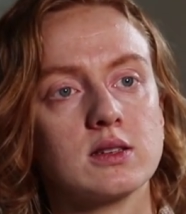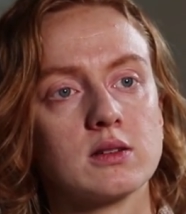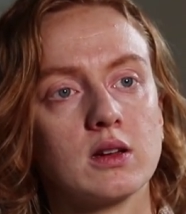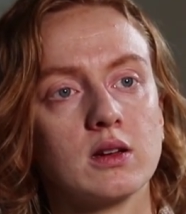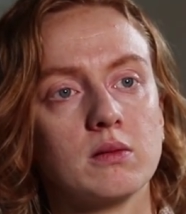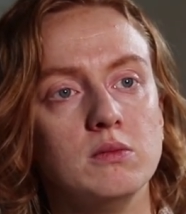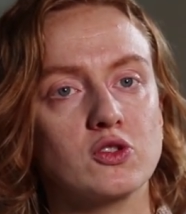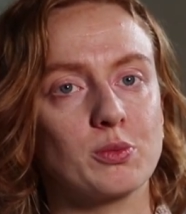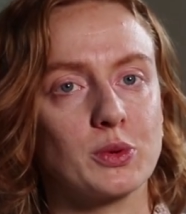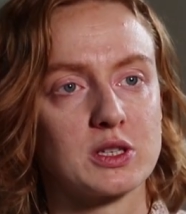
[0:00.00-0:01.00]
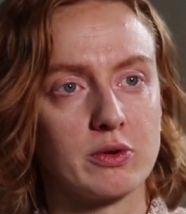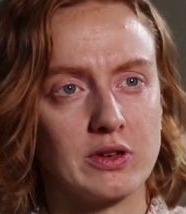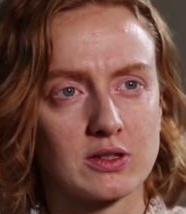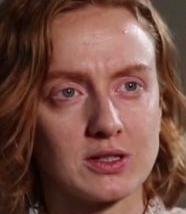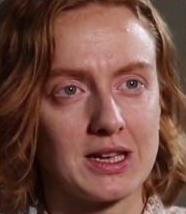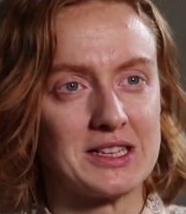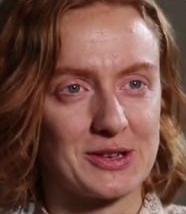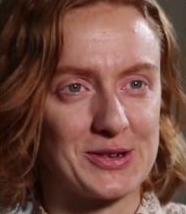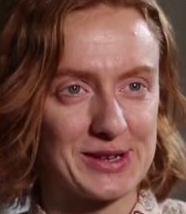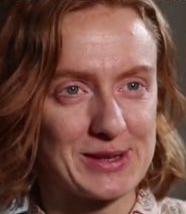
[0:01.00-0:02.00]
as a miserable experience because it is a good